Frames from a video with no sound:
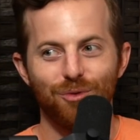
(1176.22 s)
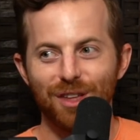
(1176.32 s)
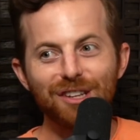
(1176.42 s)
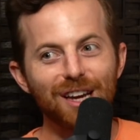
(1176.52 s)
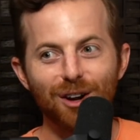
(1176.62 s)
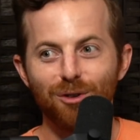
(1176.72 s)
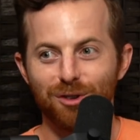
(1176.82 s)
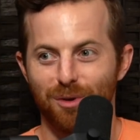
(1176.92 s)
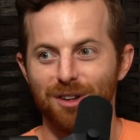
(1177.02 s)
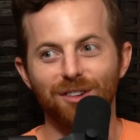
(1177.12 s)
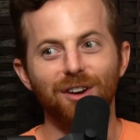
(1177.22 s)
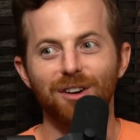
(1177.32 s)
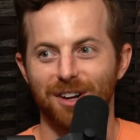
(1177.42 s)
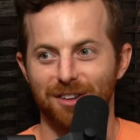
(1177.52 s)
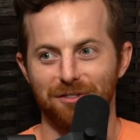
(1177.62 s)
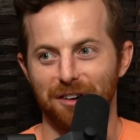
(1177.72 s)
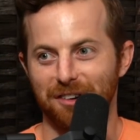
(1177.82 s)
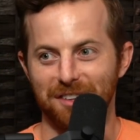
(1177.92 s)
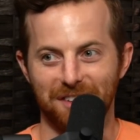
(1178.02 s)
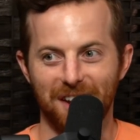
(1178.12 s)
this kid always wants to go to
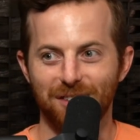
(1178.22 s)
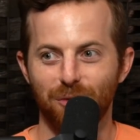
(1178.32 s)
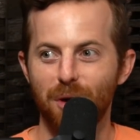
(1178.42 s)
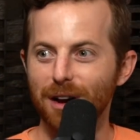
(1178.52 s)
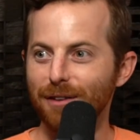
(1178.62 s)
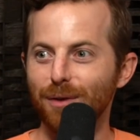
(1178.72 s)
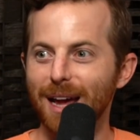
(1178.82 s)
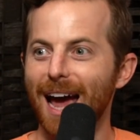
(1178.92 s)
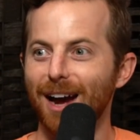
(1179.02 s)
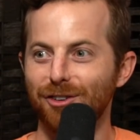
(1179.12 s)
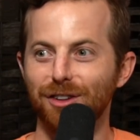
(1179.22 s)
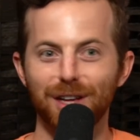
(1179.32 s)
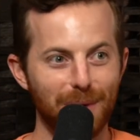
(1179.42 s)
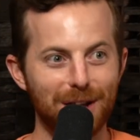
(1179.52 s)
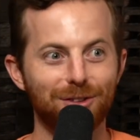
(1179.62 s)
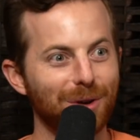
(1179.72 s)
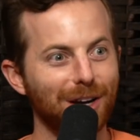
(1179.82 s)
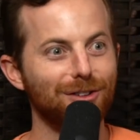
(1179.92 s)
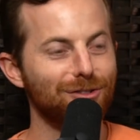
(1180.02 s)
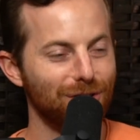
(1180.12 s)
construction sites. What if we actually went to a
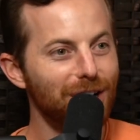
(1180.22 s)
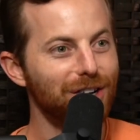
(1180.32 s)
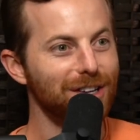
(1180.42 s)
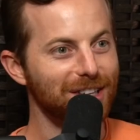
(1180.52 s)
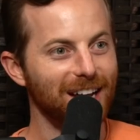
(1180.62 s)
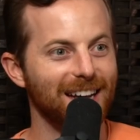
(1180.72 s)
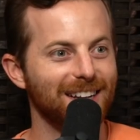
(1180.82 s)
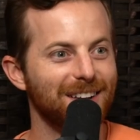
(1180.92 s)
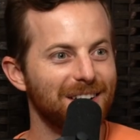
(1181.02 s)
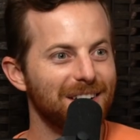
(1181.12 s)
construction site?